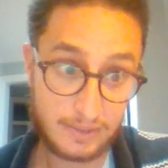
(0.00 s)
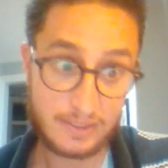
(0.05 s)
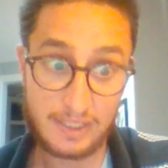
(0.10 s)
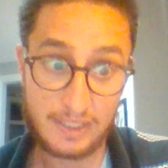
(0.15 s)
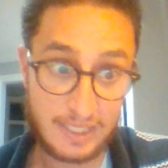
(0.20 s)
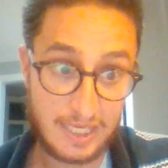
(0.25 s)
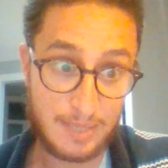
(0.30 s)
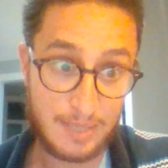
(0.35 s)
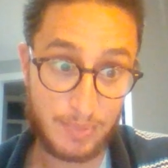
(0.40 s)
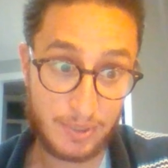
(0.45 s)
to
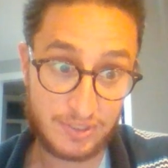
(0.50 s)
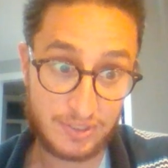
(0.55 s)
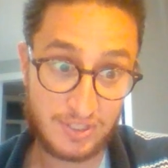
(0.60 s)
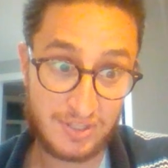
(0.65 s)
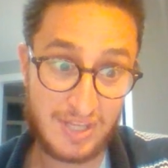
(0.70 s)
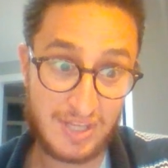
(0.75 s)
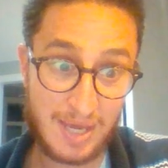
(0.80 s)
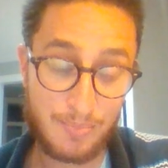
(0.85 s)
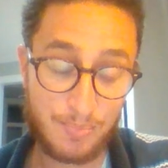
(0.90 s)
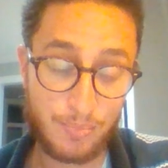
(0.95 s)
keep us
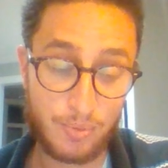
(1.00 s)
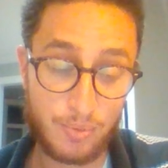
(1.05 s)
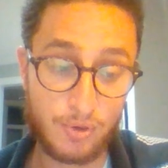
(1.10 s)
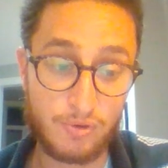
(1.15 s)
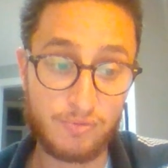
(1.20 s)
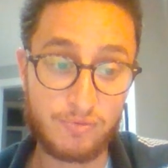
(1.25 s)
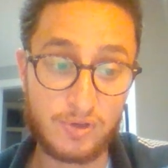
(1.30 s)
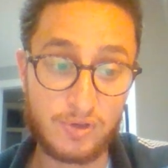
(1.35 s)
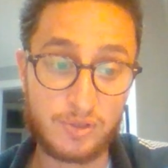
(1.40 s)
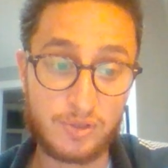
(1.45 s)
in that
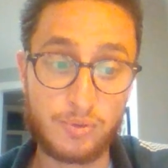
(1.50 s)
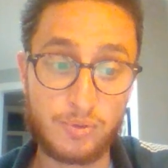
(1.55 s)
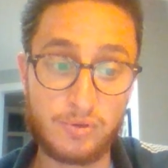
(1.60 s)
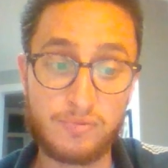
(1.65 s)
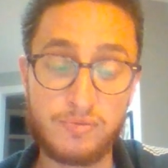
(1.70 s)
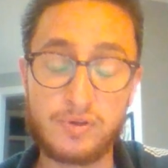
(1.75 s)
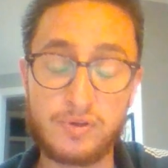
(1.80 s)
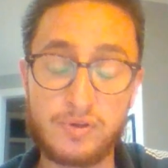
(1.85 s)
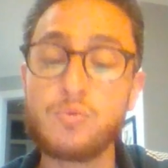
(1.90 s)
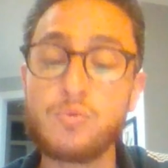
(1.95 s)

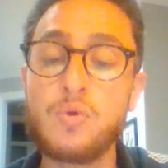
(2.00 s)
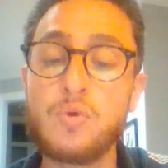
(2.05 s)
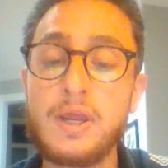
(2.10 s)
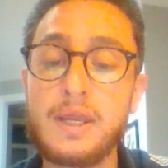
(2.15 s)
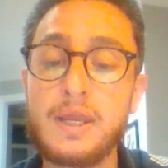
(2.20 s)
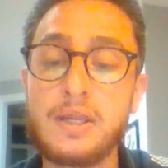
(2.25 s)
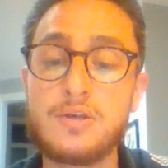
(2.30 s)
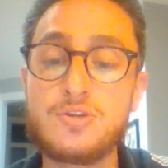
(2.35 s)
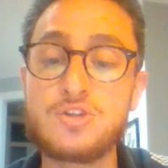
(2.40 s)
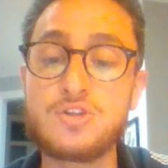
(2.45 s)
perfect
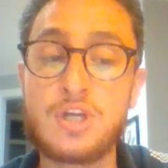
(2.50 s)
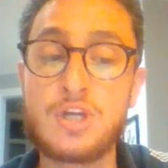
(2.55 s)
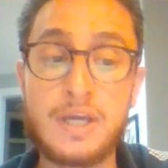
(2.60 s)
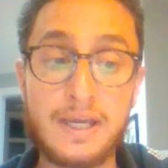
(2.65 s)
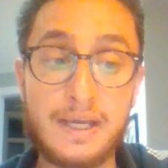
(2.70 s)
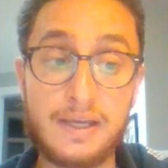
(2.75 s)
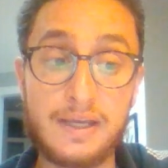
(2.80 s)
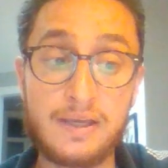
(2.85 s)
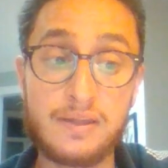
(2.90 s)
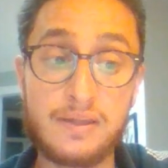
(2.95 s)
range.
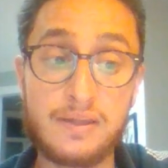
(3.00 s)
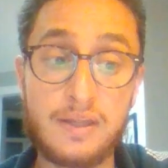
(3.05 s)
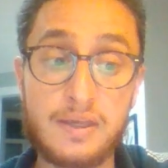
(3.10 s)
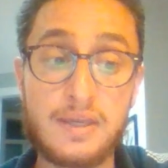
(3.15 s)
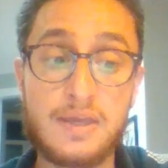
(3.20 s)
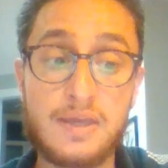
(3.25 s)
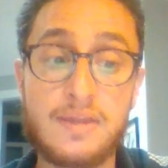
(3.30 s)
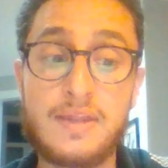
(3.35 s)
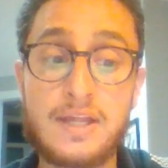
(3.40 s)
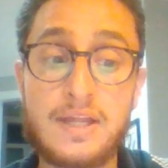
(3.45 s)
And
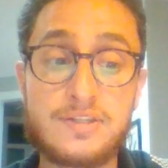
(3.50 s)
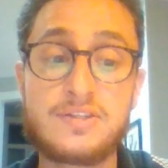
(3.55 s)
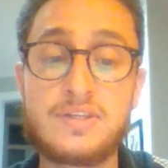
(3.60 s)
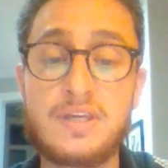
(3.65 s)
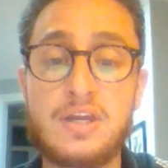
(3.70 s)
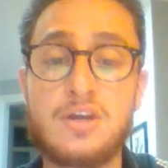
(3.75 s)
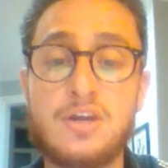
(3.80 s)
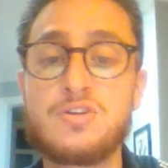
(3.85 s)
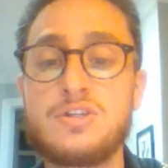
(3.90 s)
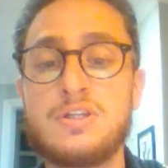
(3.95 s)
again, that's
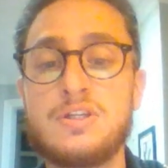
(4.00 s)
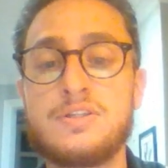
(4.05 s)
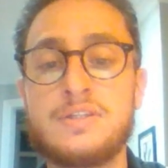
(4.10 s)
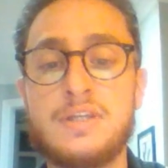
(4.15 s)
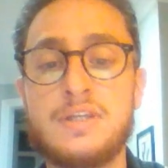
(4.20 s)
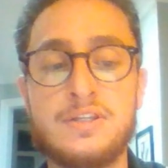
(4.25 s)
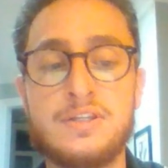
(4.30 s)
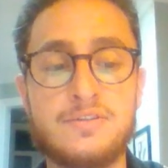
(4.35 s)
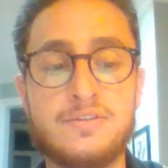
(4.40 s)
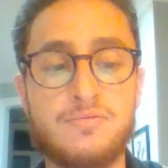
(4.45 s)
the energy
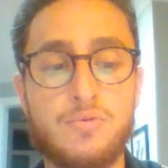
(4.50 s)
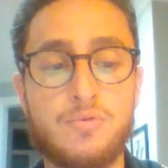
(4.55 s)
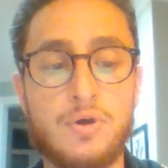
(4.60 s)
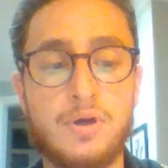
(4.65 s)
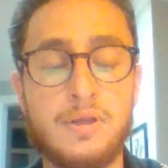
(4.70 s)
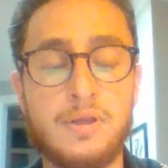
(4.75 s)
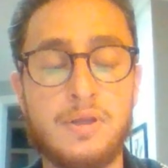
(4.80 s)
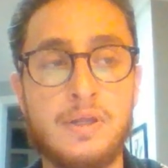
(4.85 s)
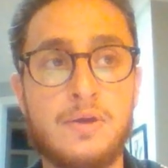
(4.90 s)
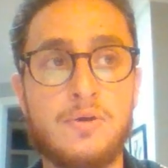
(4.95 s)
intensive
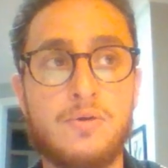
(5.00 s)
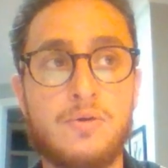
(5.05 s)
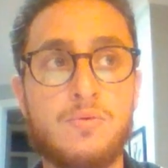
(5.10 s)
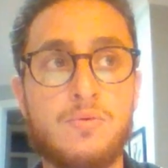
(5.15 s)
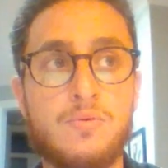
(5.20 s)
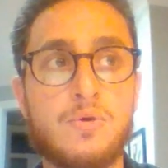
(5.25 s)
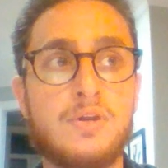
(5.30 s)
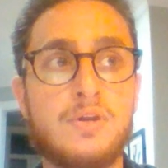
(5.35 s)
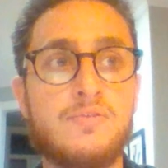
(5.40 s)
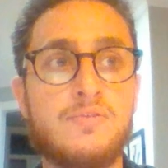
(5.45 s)
one.
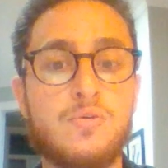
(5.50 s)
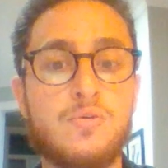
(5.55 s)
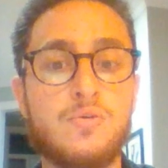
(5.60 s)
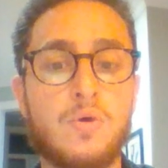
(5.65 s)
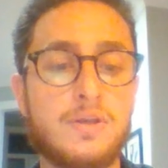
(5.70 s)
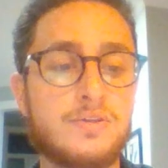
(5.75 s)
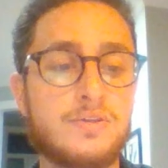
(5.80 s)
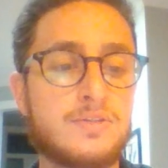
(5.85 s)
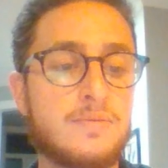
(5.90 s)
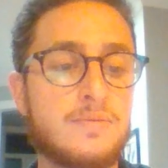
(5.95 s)
What if you
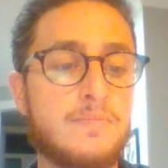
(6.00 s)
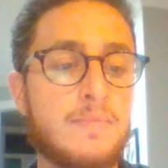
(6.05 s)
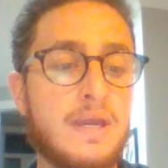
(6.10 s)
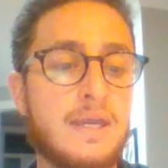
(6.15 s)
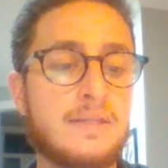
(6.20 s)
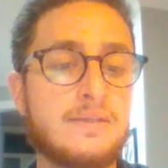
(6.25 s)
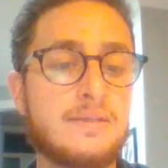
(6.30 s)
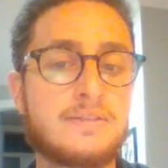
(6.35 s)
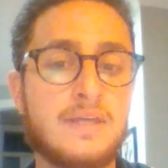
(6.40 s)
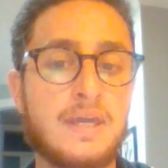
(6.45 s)
wanted to
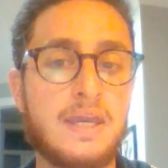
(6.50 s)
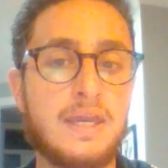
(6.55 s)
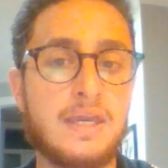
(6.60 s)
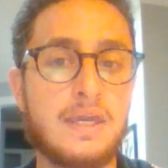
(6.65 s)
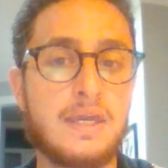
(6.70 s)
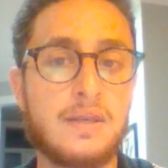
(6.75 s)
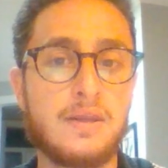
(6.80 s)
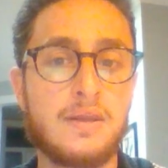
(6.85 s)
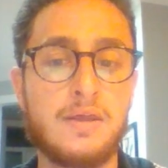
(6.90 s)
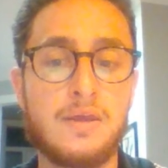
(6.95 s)

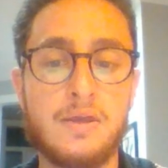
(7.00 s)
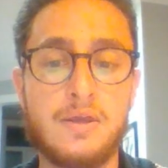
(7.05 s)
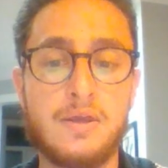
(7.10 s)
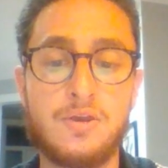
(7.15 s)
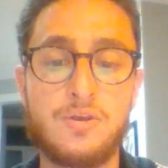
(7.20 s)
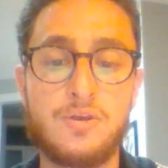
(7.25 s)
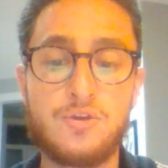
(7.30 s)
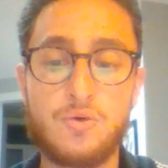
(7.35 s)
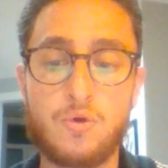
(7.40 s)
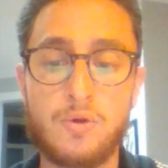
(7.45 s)
maintain
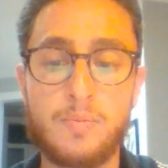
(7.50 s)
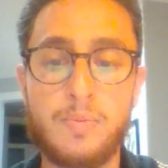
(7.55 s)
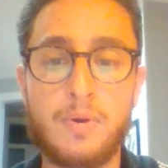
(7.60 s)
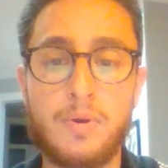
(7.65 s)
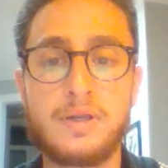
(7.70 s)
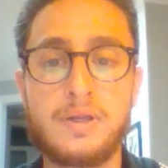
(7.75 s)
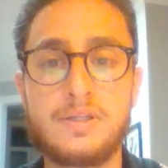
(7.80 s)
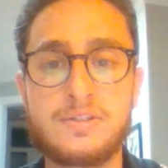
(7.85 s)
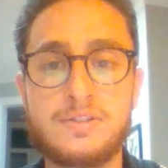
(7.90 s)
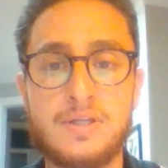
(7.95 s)
your
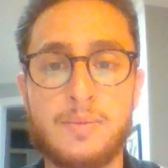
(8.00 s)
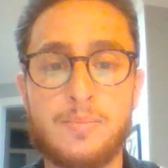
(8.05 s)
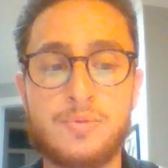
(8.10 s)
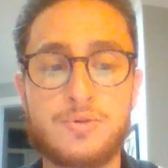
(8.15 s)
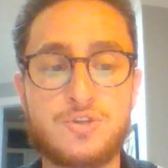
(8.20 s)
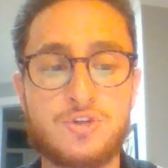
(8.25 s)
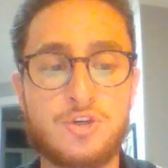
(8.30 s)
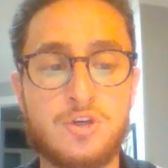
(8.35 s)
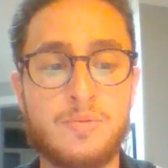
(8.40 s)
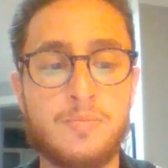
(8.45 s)
body
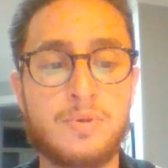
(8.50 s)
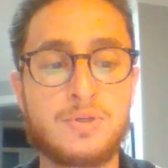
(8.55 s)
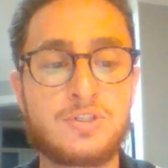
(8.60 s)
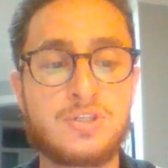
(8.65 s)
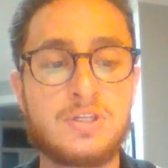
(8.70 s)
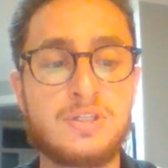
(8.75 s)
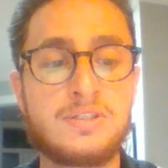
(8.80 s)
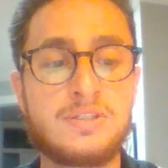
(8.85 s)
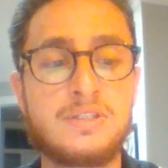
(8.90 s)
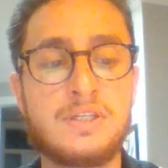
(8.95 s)
temperature,
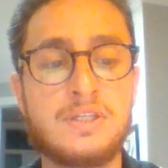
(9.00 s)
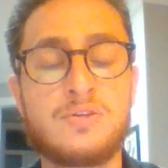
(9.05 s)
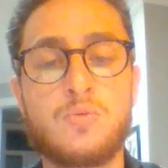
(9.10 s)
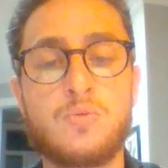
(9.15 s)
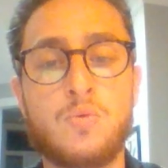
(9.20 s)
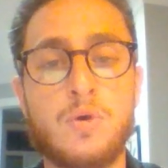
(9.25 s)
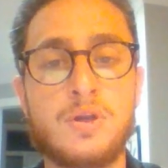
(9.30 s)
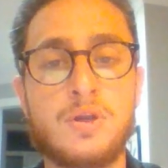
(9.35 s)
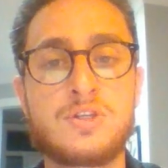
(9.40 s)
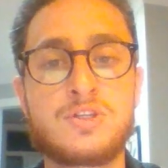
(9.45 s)
but you
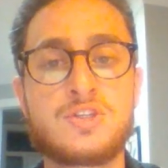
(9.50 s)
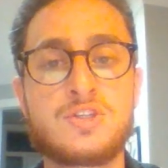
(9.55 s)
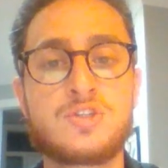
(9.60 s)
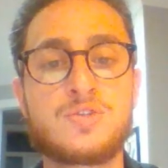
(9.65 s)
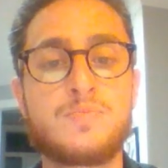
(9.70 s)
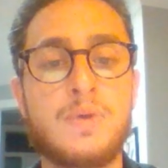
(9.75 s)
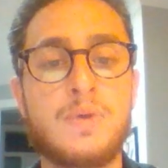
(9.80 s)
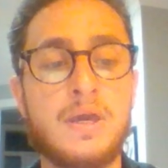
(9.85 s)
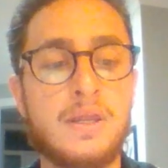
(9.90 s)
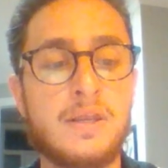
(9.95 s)
didn't want to
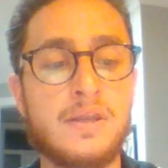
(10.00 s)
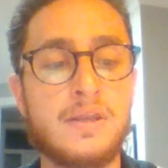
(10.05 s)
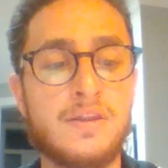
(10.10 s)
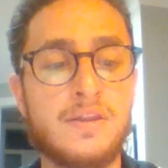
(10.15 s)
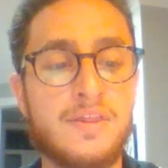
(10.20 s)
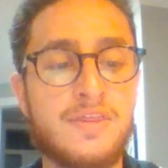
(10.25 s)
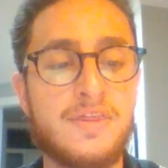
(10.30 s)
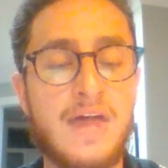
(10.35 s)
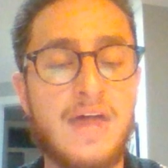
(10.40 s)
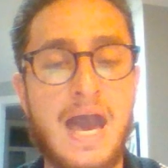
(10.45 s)
spend
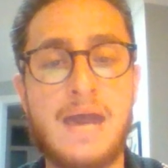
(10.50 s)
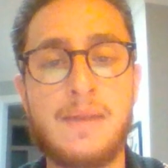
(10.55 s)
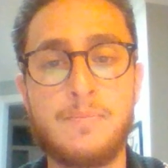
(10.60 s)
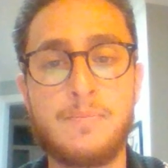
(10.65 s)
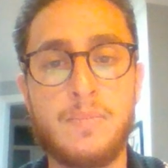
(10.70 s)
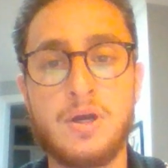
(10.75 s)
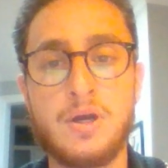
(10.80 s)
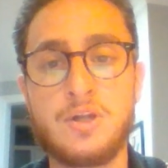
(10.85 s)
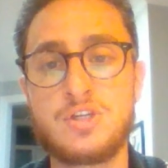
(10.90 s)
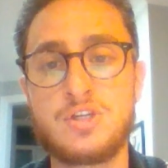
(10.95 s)

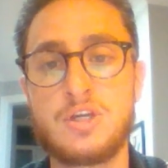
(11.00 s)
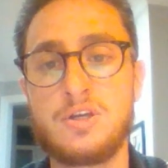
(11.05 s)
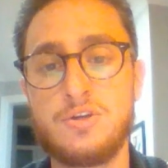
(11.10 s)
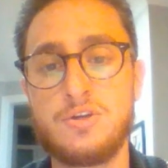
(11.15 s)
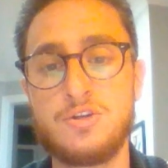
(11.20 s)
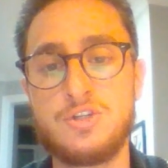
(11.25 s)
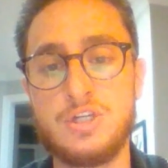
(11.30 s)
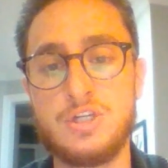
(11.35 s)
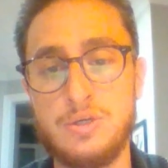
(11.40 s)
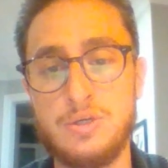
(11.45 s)
that much
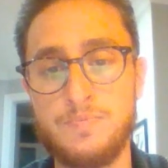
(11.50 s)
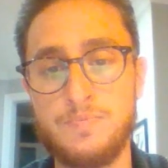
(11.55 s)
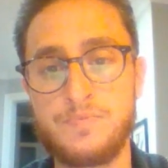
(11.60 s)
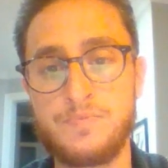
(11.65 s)
energy?